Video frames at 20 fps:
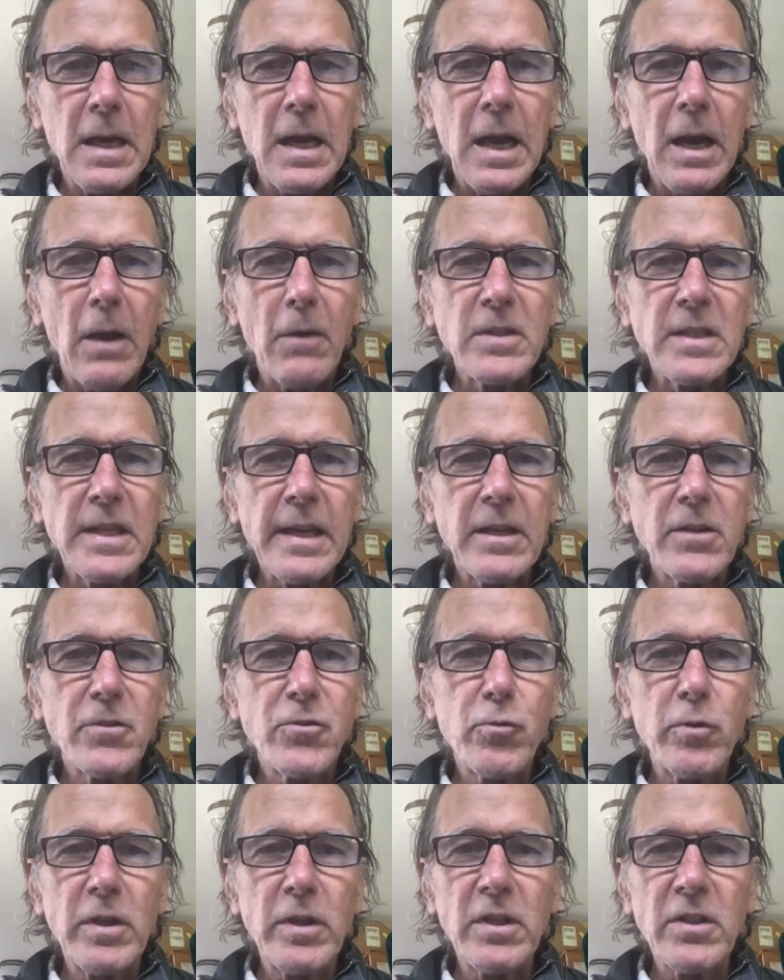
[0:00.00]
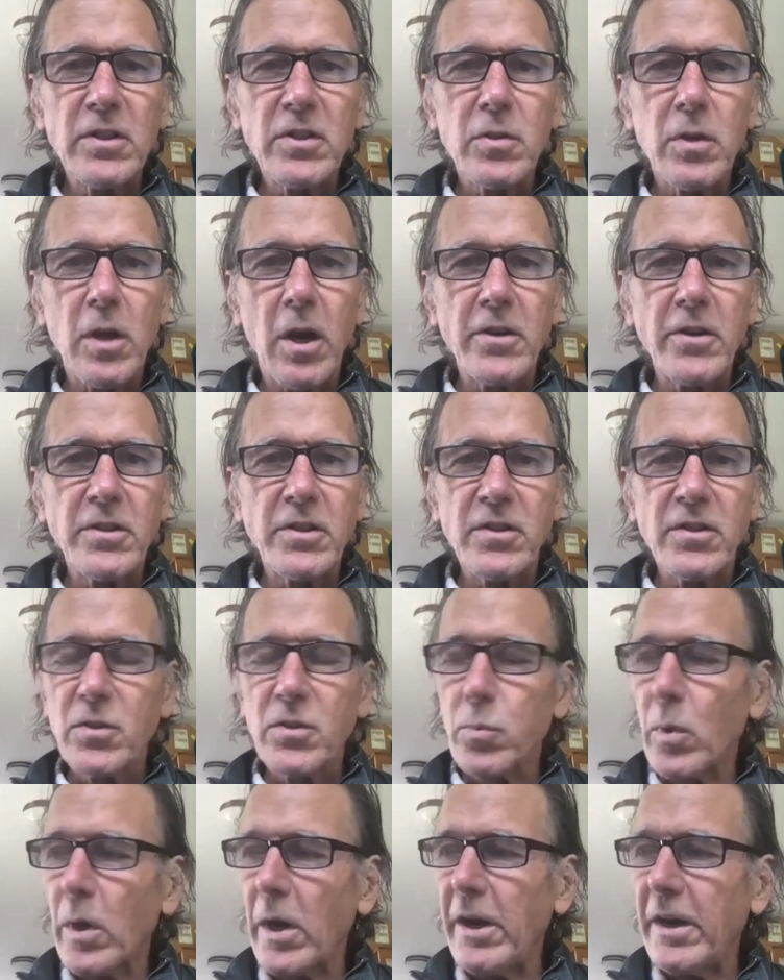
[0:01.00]
I was like a drill sergeant
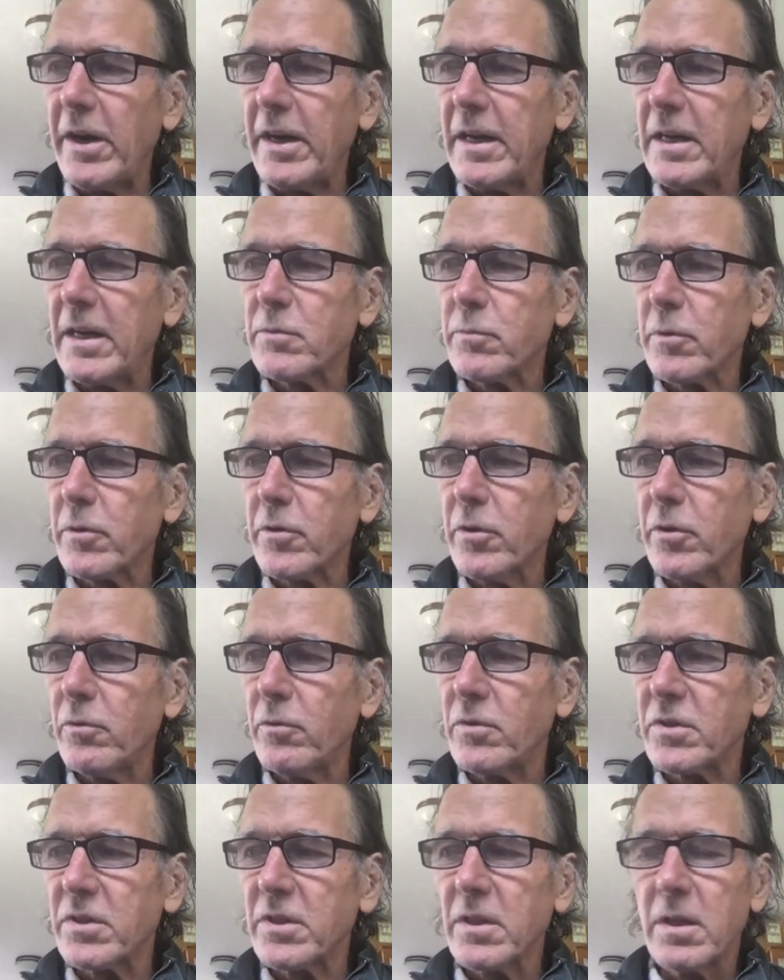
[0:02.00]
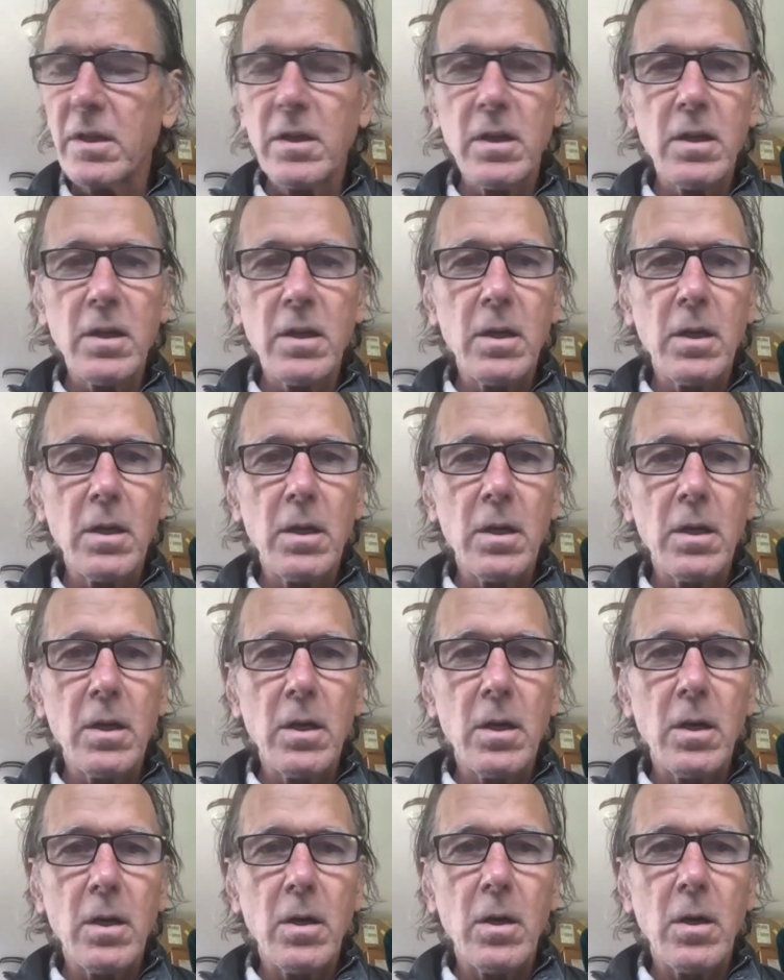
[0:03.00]
swearing at his recruits.
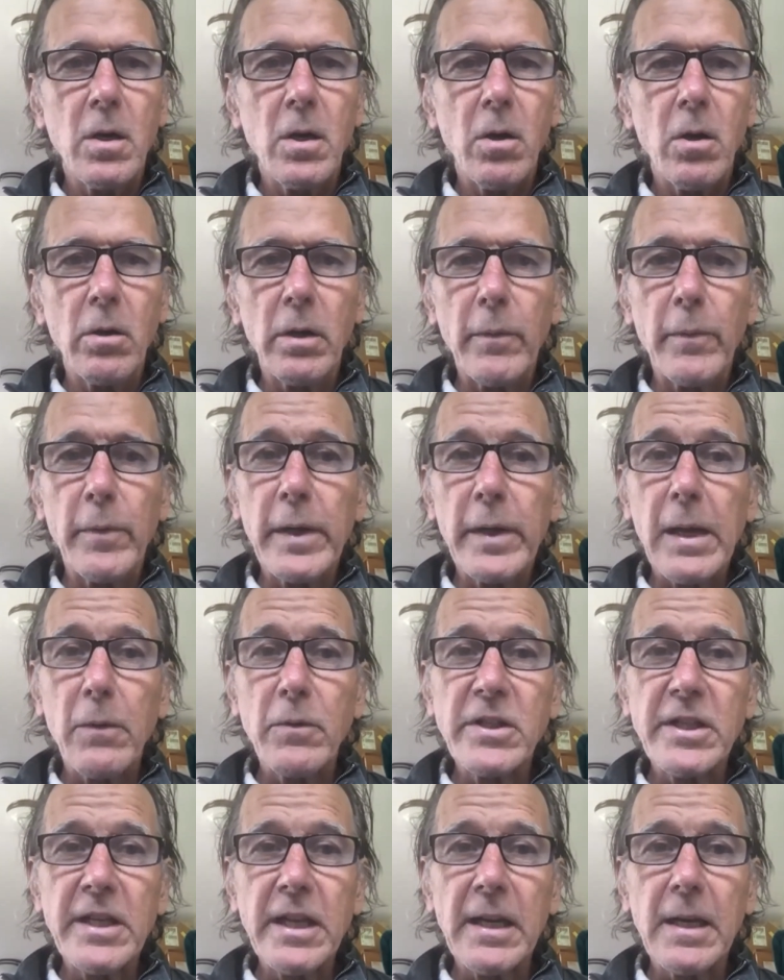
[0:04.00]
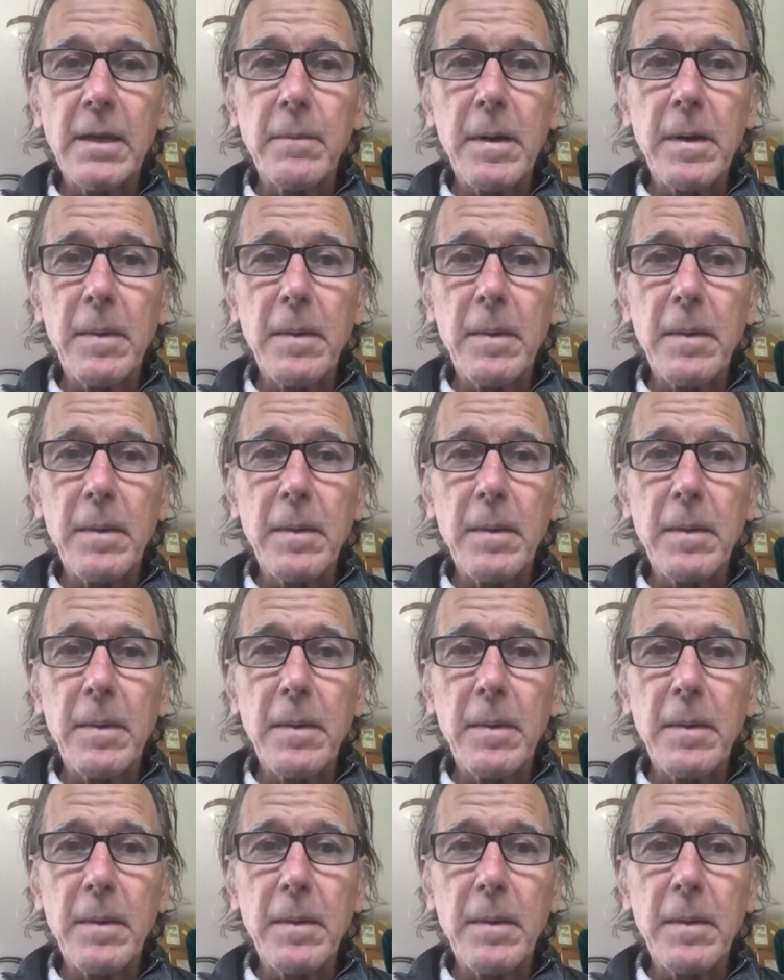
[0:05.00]
Only when I was yelling at my